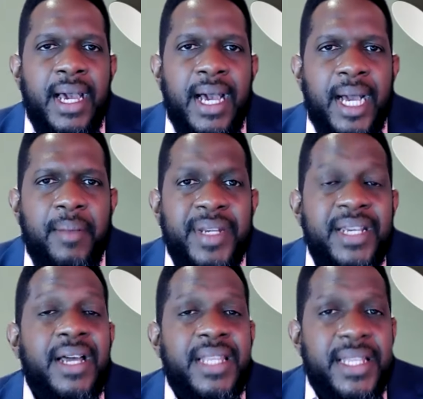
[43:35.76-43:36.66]
Um,
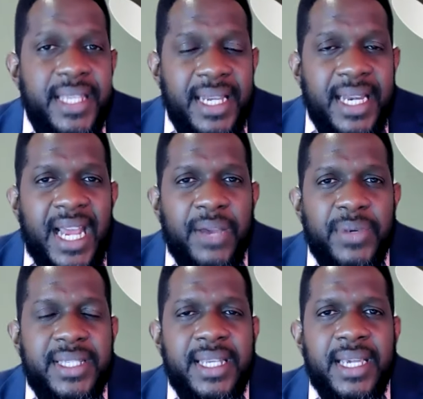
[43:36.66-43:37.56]
the other thing that I
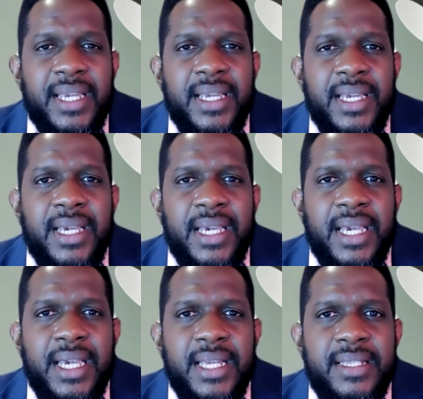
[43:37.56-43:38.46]
would say
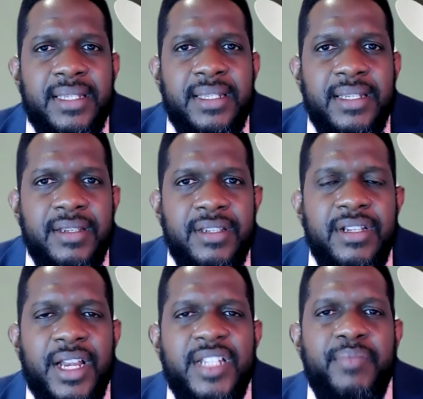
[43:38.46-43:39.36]
is
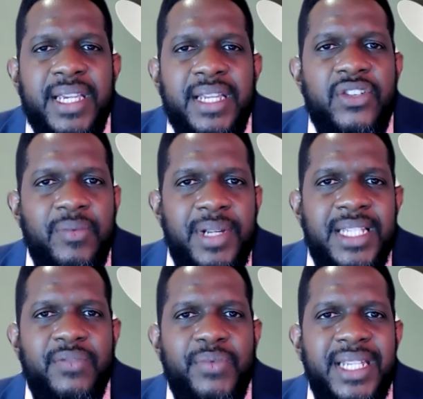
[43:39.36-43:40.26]
knowledge being
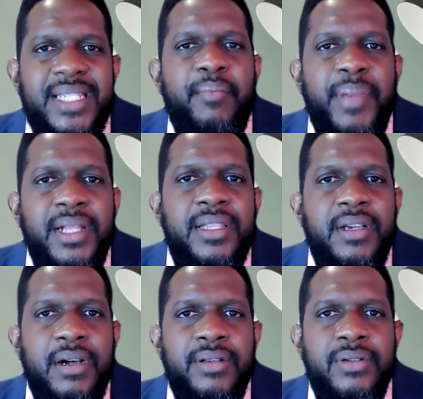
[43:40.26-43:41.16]
cumulative, we need to build
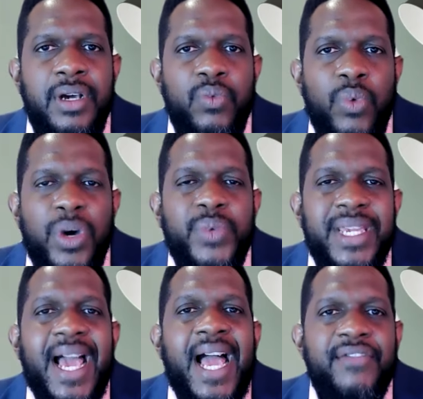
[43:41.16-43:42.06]
on, on what we
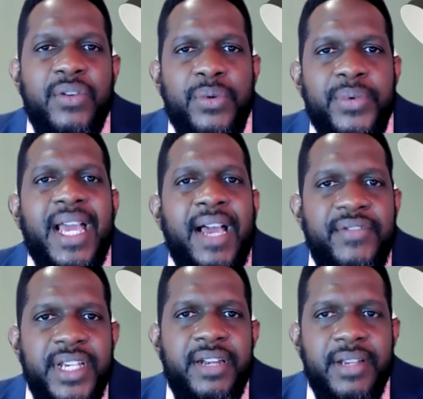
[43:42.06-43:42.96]
have and what we
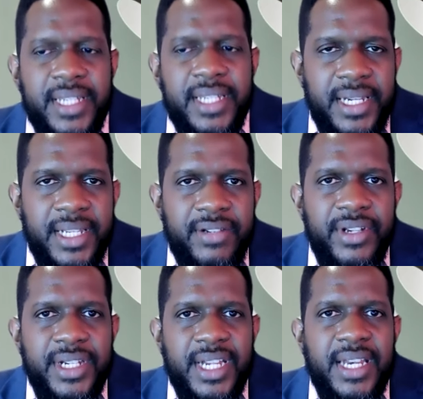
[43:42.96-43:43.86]
have generated in this
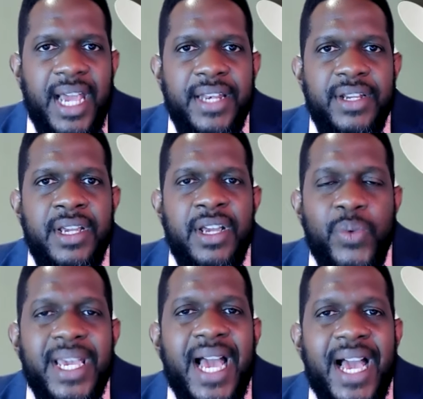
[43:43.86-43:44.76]
region. And, and
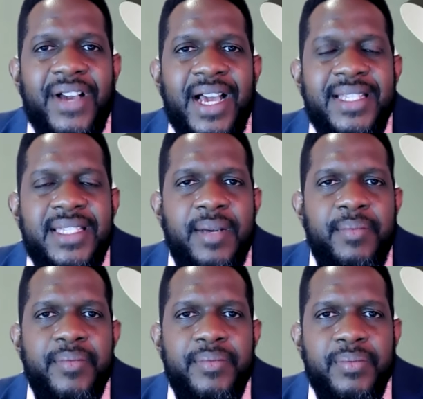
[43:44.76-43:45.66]
we have had
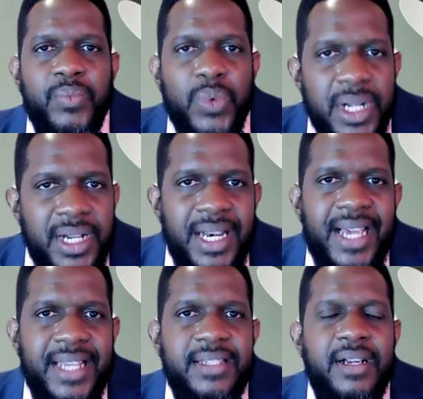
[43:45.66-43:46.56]
some
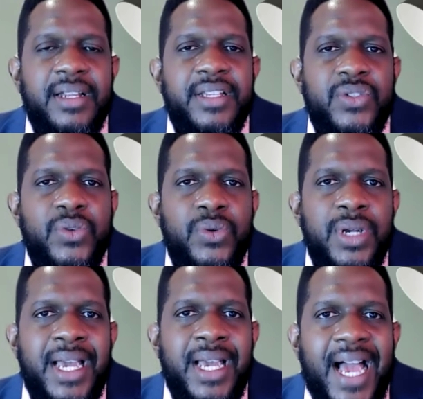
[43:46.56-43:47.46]
world-class scholars
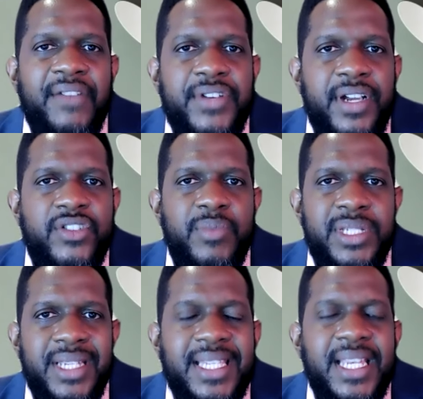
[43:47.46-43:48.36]
who have
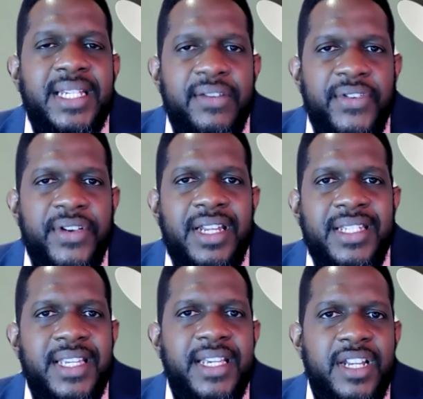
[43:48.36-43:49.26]
contributed
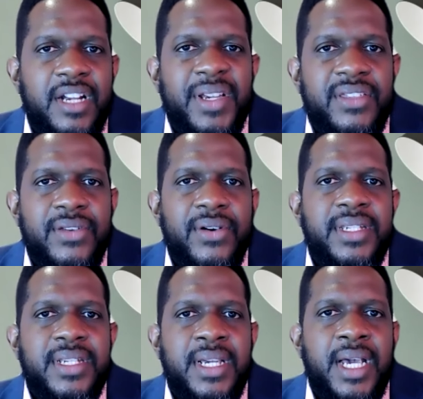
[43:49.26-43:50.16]
significantly to economic
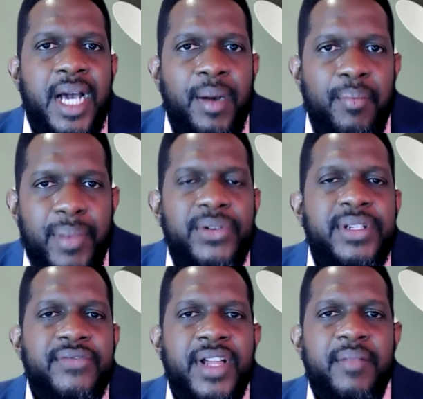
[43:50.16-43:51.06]
thought
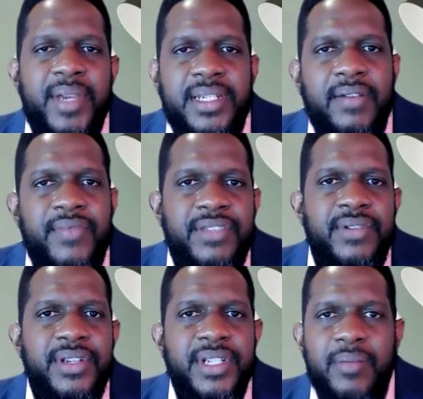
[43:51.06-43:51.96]
about development of this
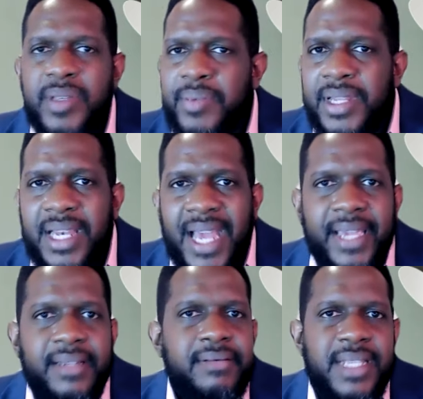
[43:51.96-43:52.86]
region. People
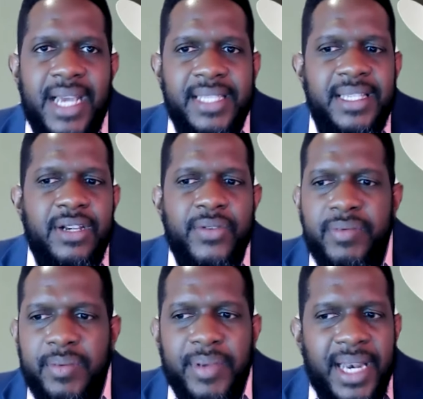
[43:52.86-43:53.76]
like Sir Arthur
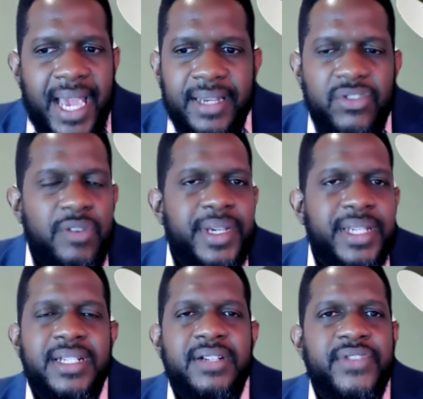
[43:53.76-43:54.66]
Lewis, people like Norman
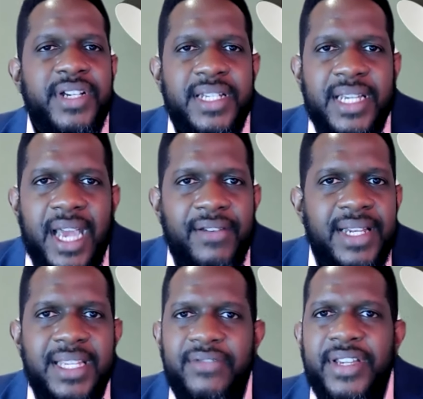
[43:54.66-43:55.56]
Girvan, Kari
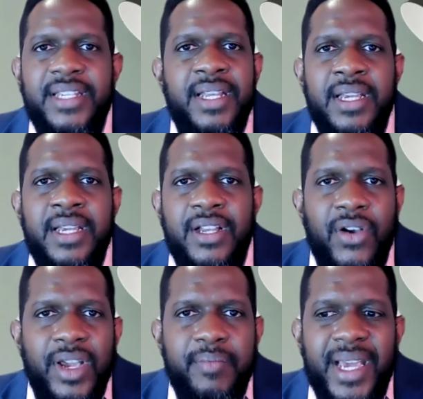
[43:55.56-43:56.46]
Levitt,
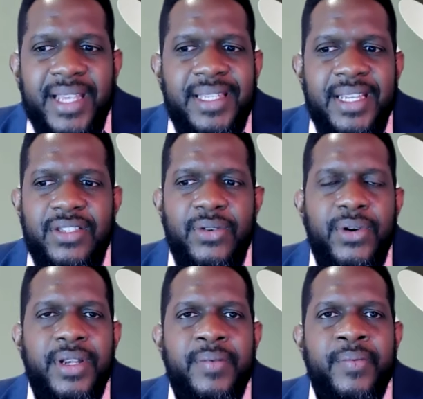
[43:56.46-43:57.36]
Lloyd Best, and
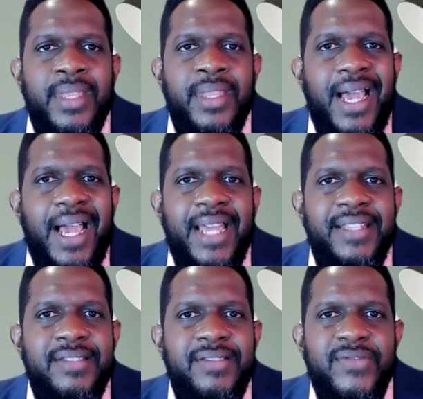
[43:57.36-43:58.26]
so on.
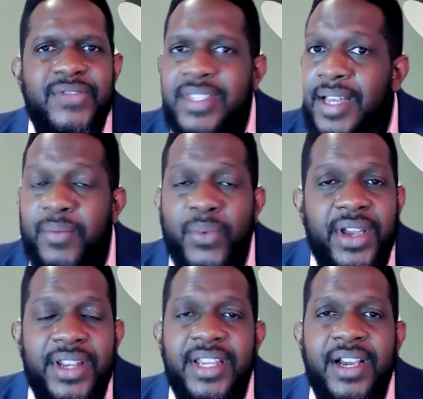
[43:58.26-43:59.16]
And some
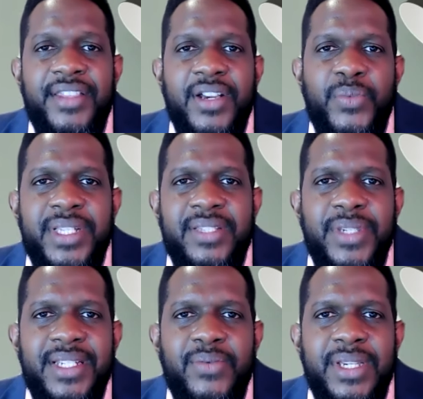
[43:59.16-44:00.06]
way or the other, we,
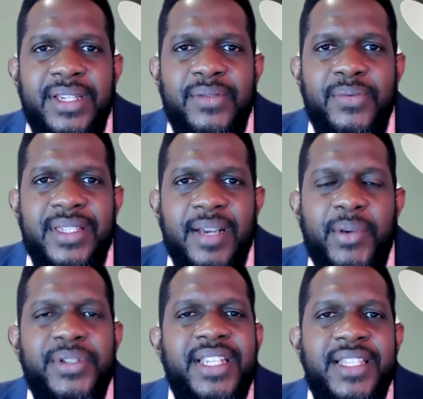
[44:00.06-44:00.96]
we, we
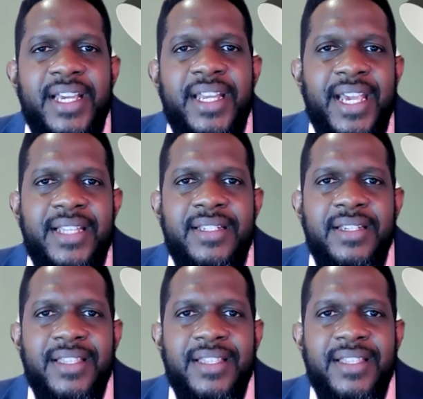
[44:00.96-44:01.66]
somehow disconnect